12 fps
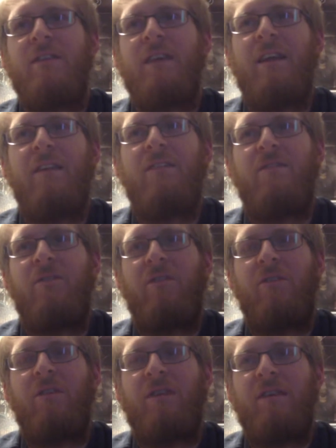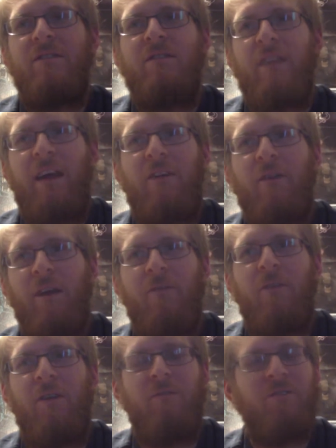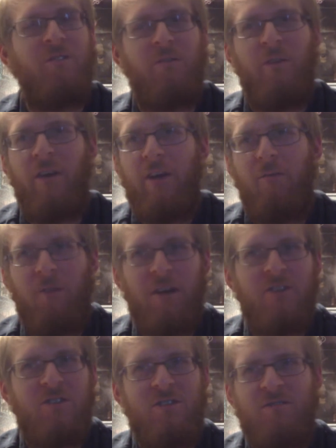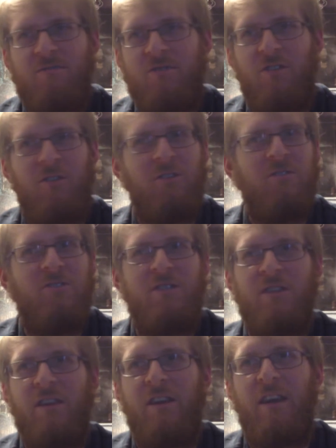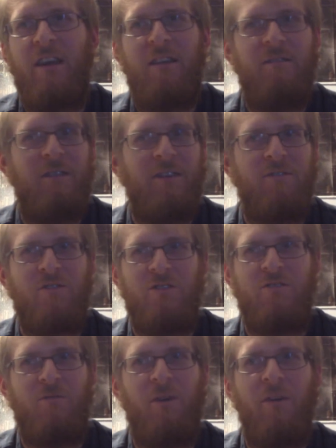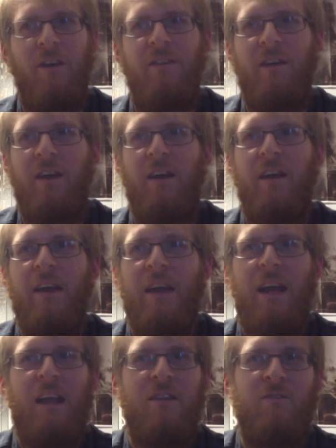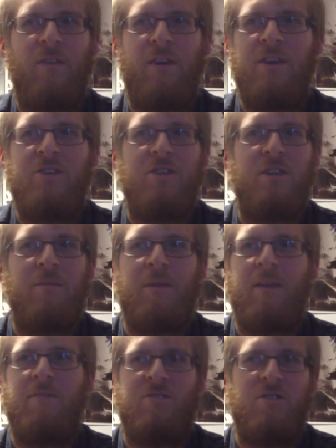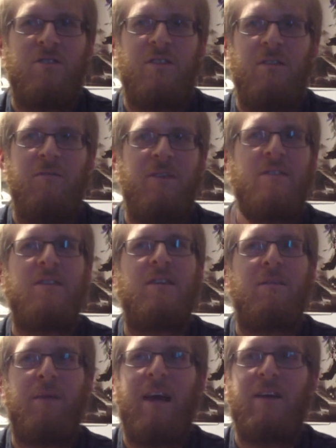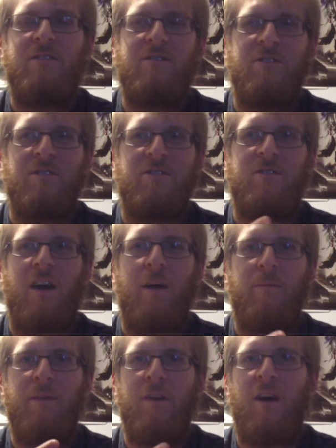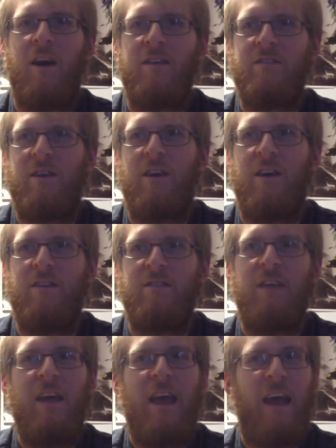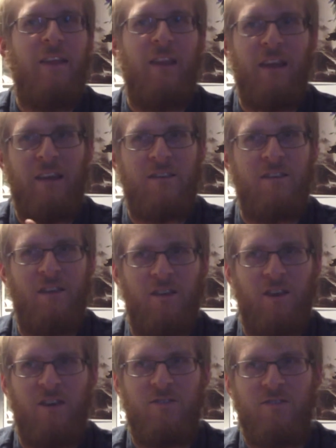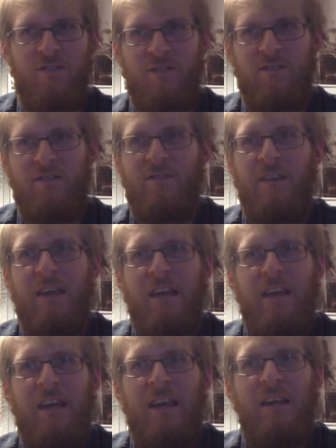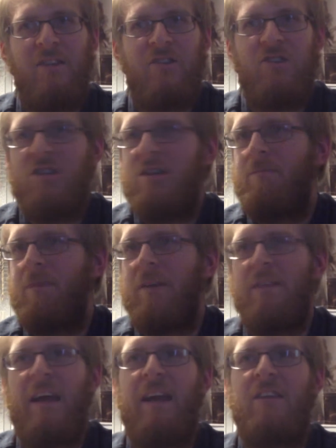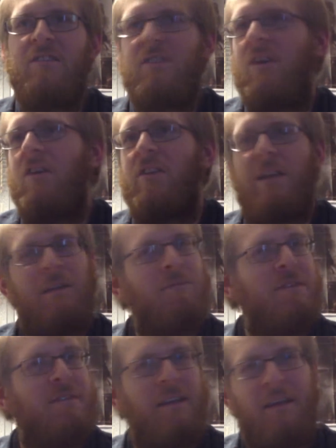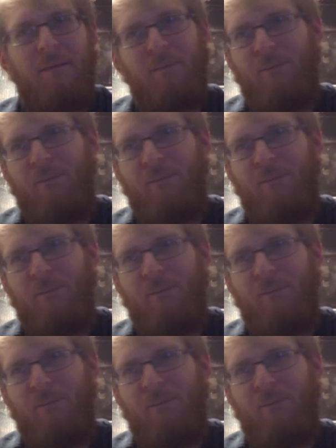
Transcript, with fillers: the end of the serial isn't that great at all. It was a very rushed solution, and it was just thrown in there. It was very cheap, and it was just convincing the master to stop the autons and the Nestene consciousness. It is cheap, and that is all that can be said.